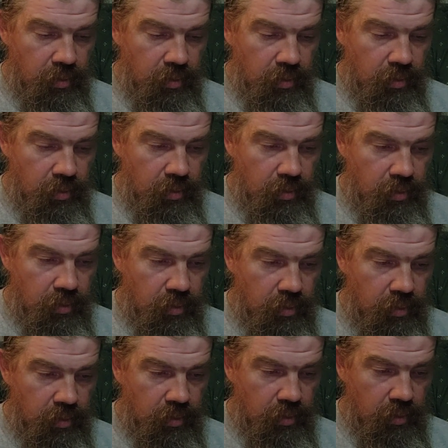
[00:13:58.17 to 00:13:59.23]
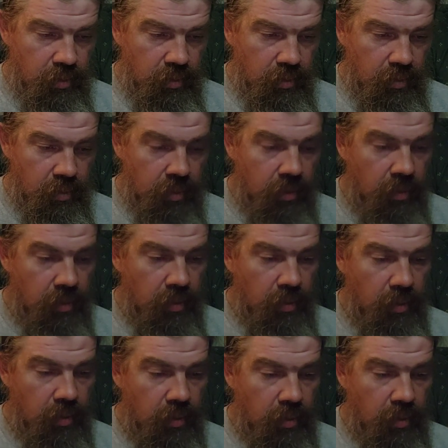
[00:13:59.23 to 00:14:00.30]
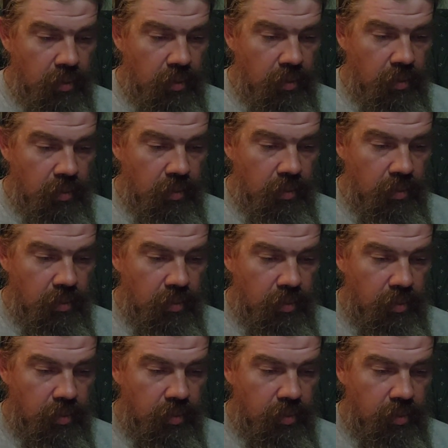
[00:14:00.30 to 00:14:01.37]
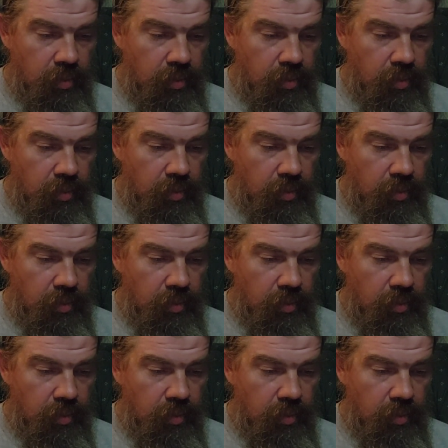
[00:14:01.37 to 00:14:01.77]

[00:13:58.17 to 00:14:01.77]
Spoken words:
The person shown says nothing.